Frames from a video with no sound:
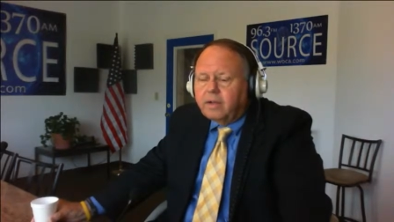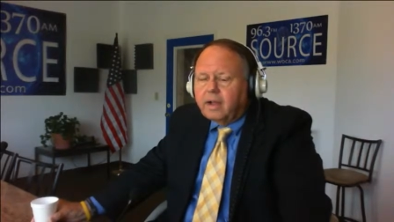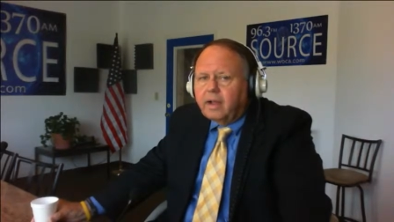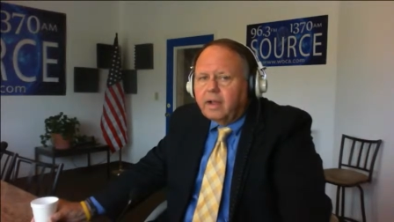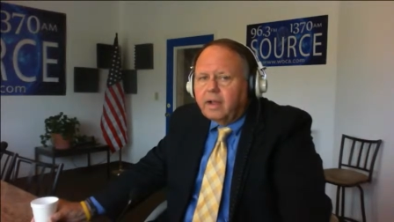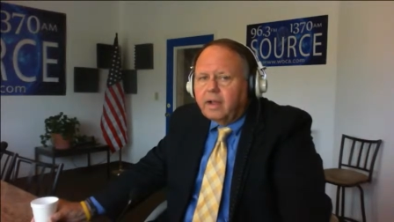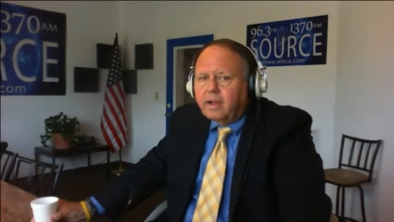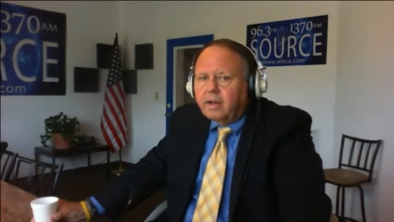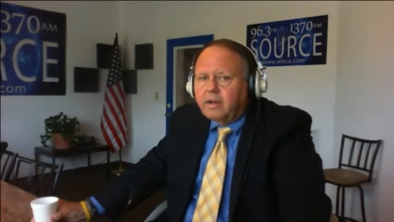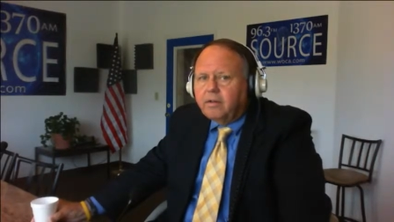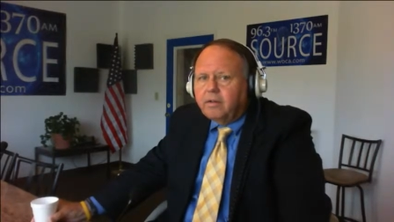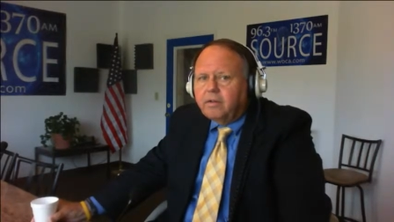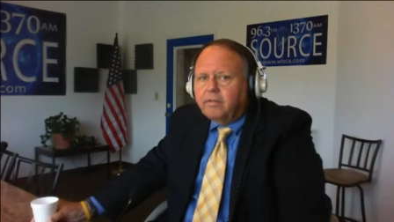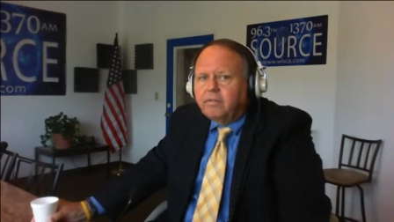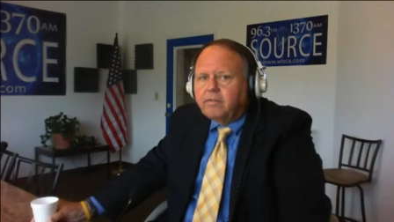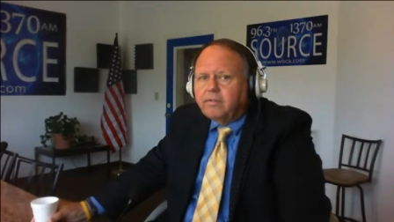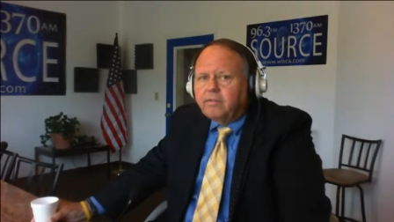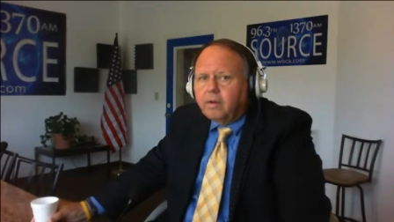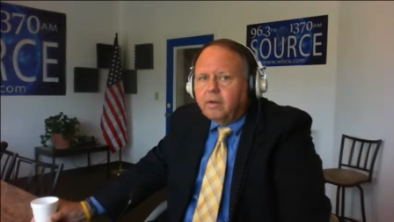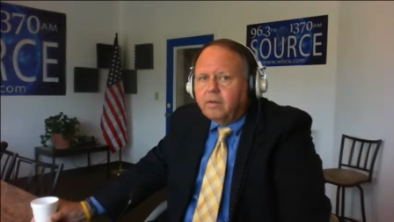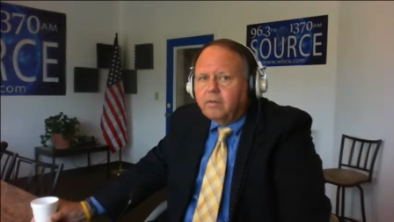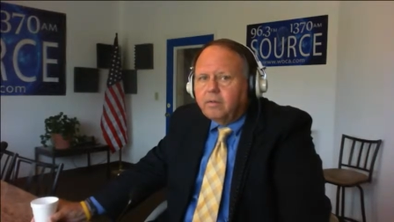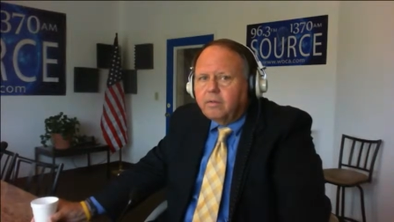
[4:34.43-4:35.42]
kind
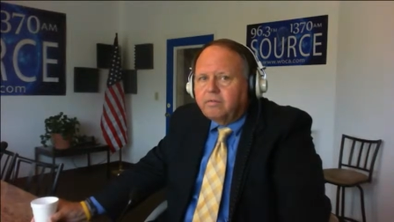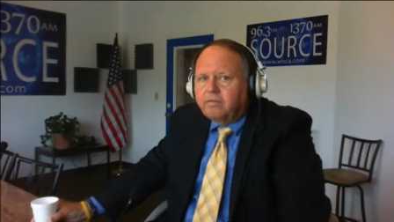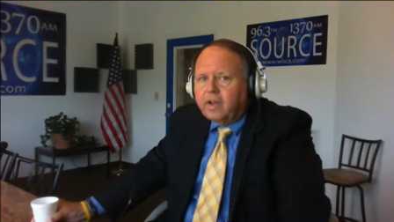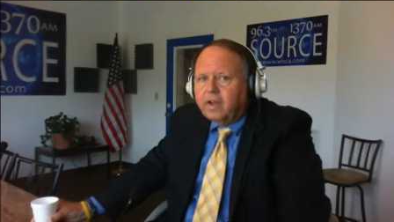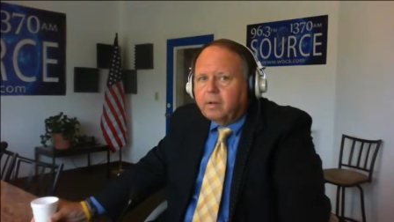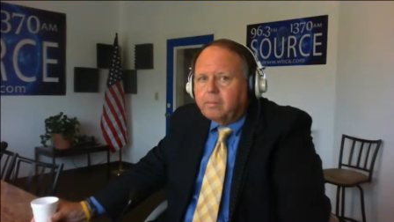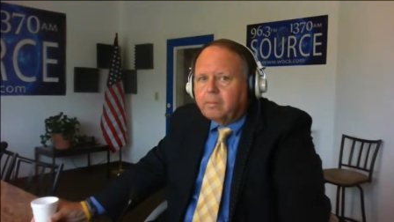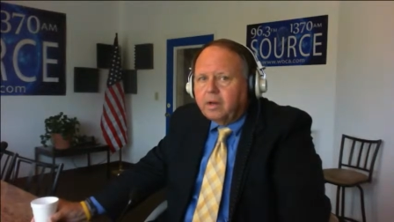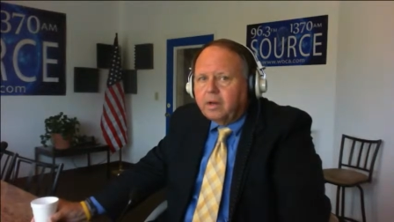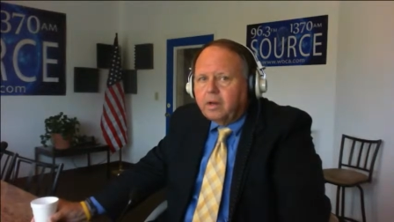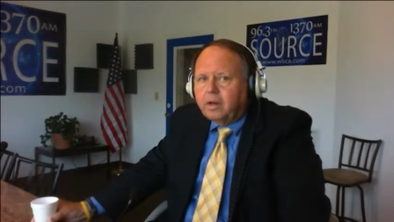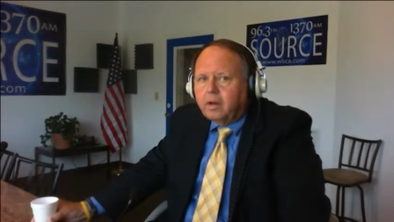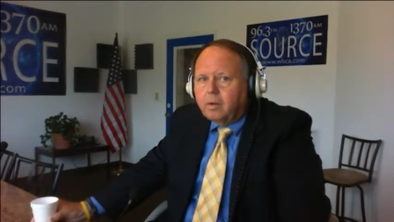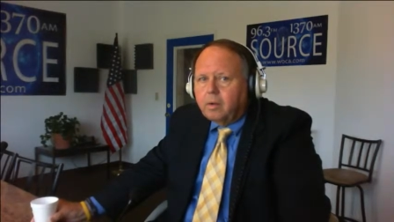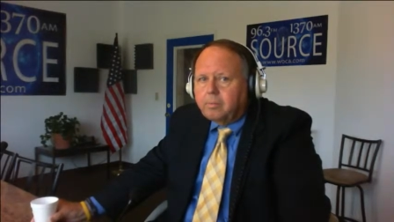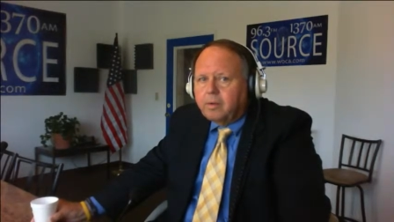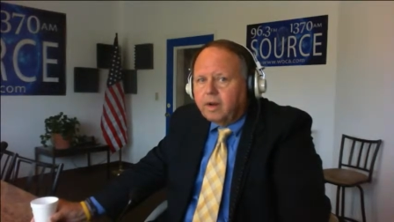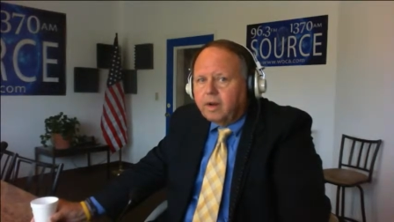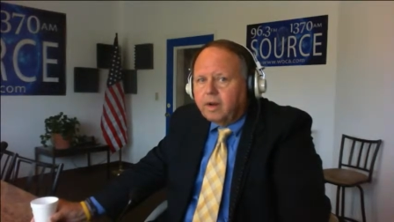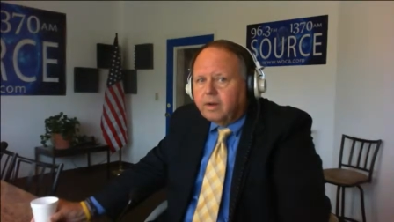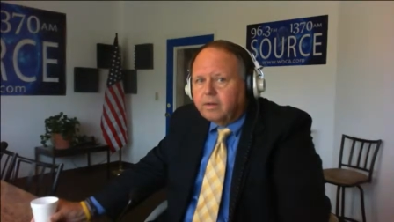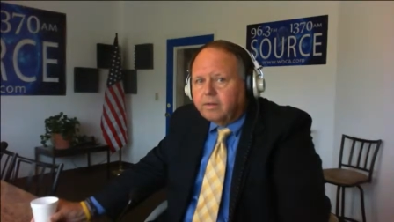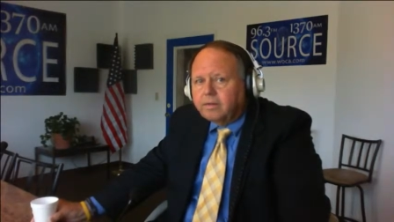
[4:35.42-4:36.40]
of uh, family law
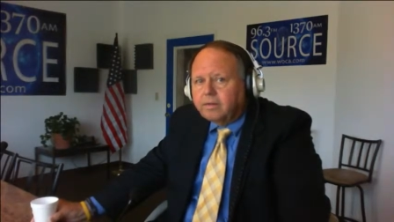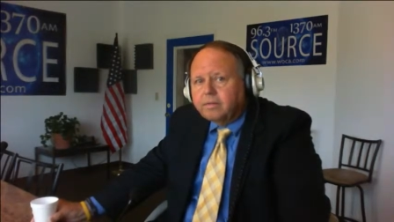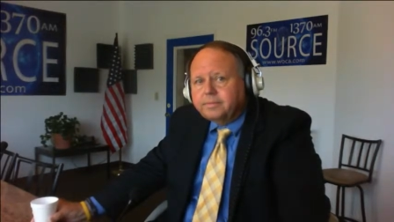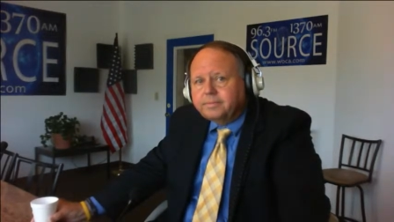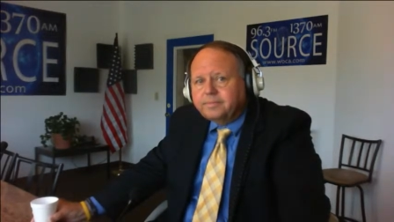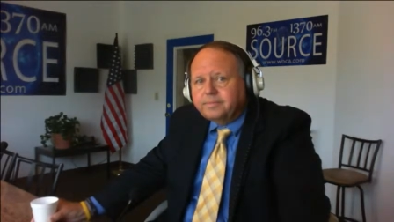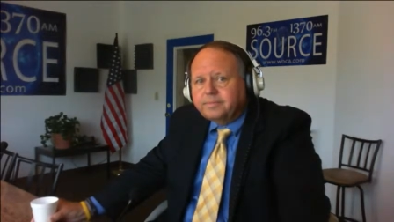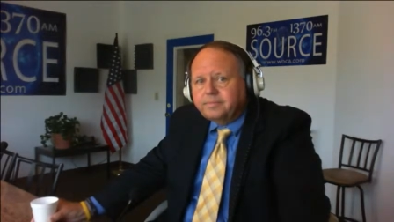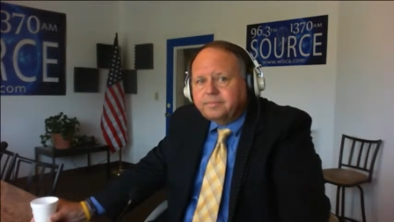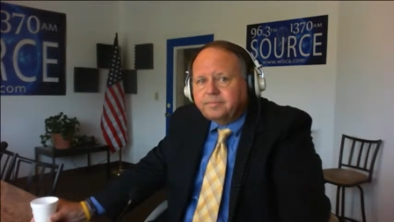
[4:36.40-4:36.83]
practice.